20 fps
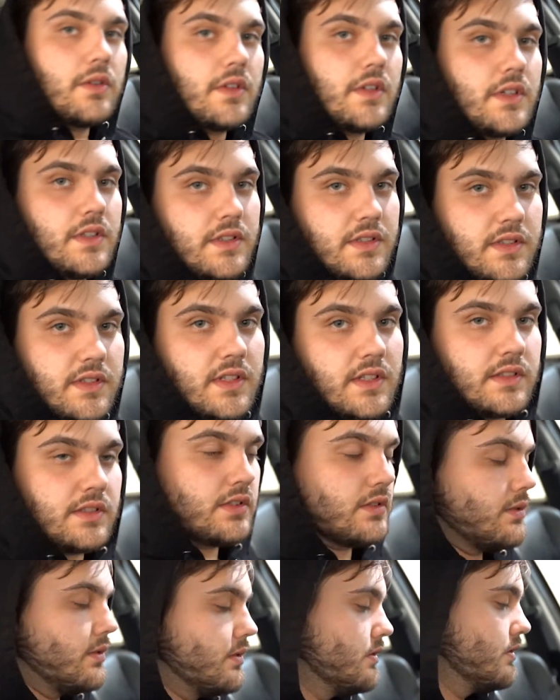there's 6
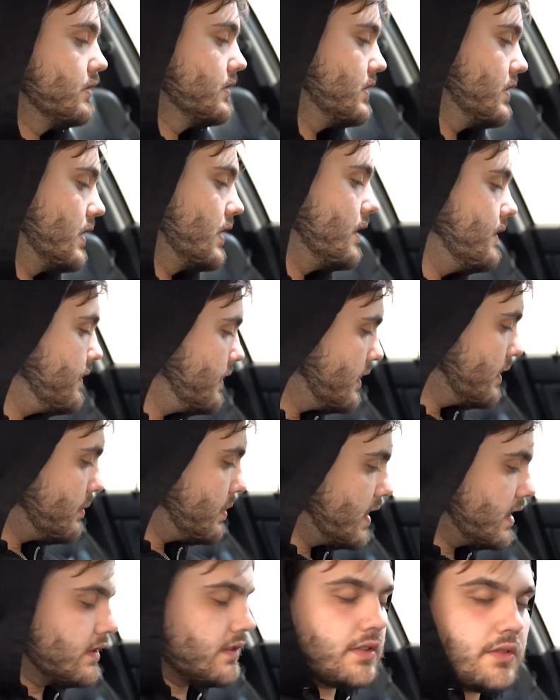screws, Phillip
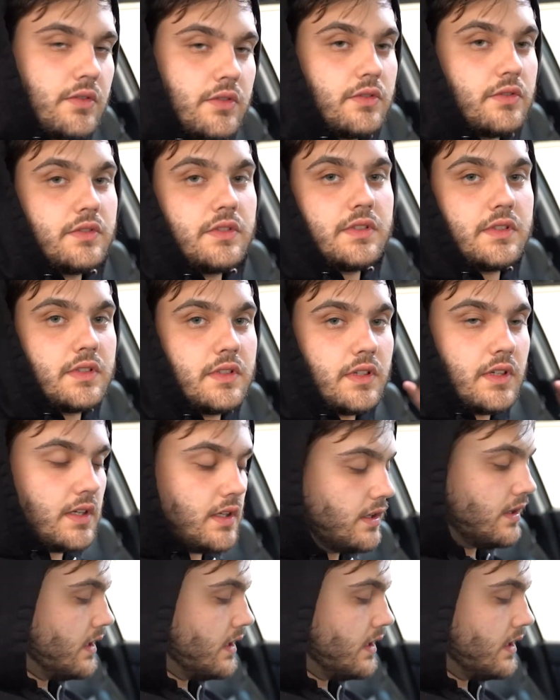head screws in